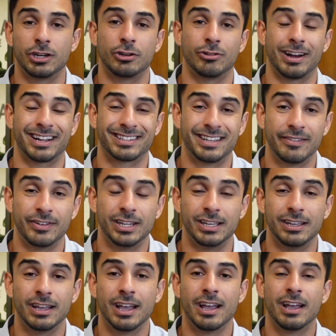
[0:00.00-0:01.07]
and your
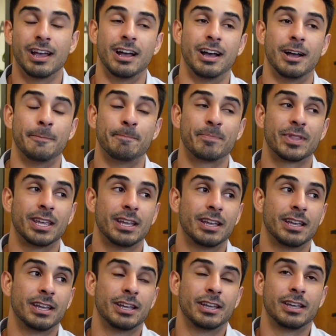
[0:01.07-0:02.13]
activity.
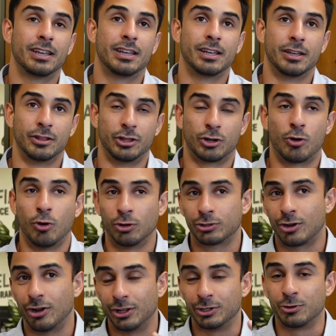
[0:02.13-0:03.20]
The cold
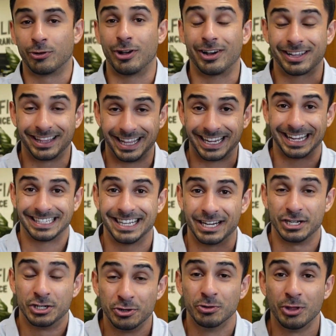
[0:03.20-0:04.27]
calling, door knocking, like I
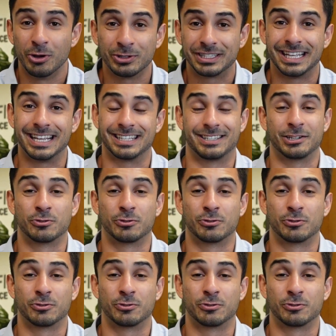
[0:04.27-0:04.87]
said, do those things.